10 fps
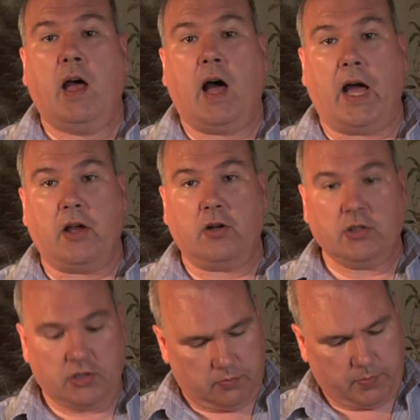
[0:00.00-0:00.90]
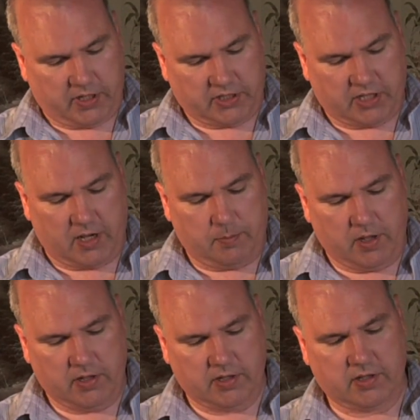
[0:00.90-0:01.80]
I also picked up
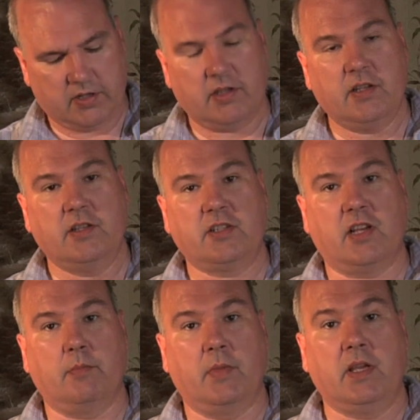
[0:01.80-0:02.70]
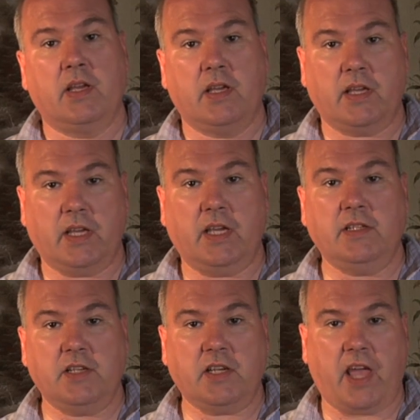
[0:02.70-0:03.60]
some
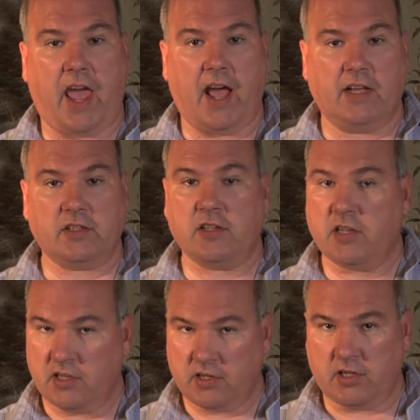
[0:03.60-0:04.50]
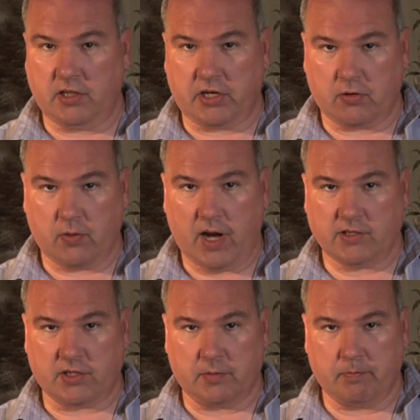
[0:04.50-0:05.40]
easy cast clear
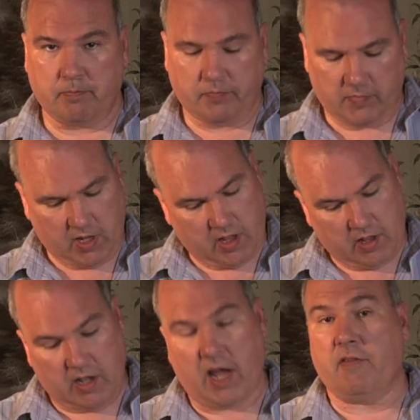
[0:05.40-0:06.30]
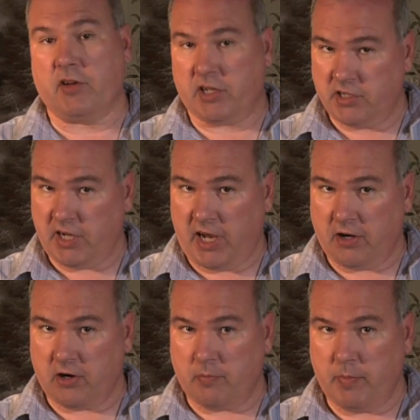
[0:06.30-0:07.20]
resin. I have a
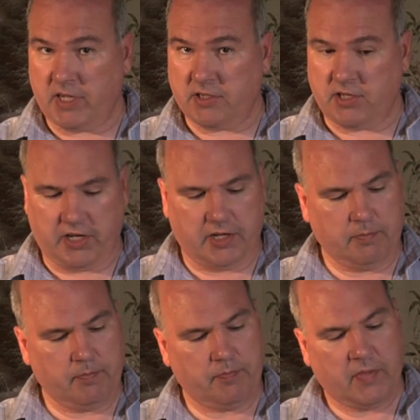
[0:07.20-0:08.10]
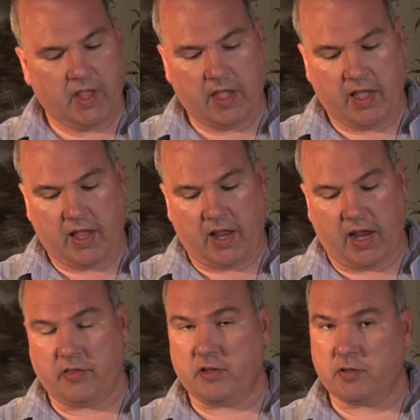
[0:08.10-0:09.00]
container to mix it in,
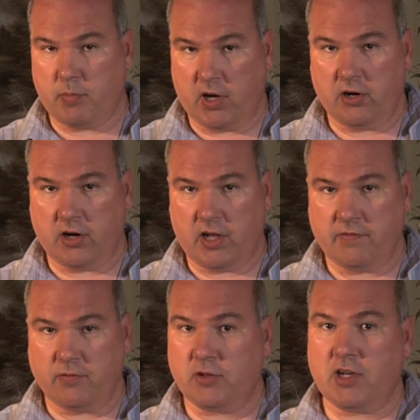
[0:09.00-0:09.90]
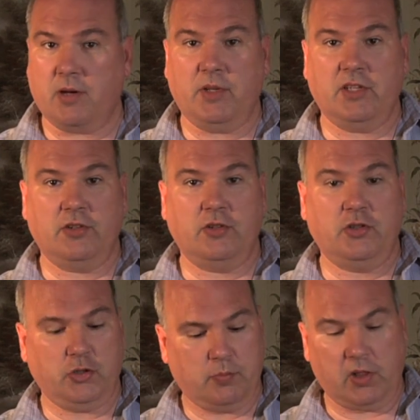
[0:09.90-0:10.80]
and this butter knife will come
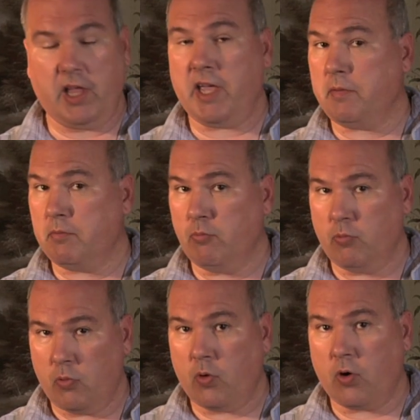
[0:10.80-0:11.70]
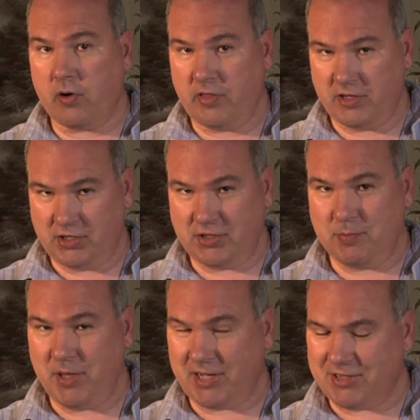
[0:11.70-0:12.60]
into play more than just
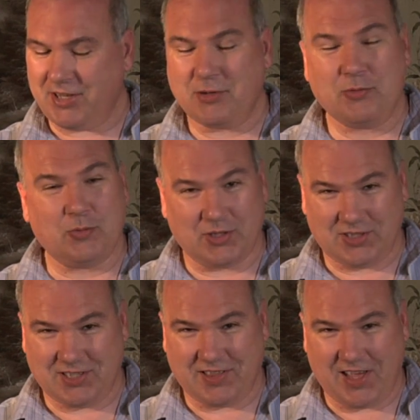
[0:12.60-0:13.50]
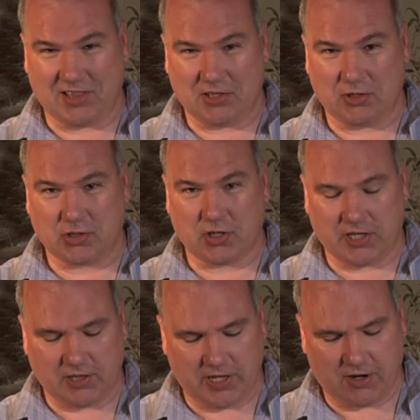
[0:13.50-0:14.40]
mixing. We'll see that little
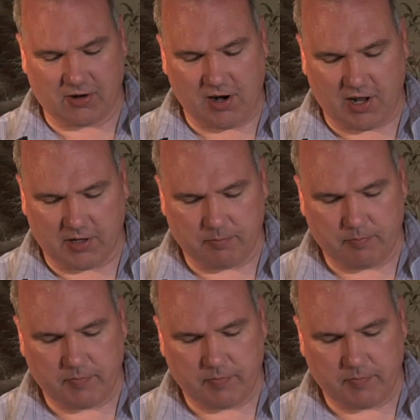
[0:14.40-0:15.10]
trick later on.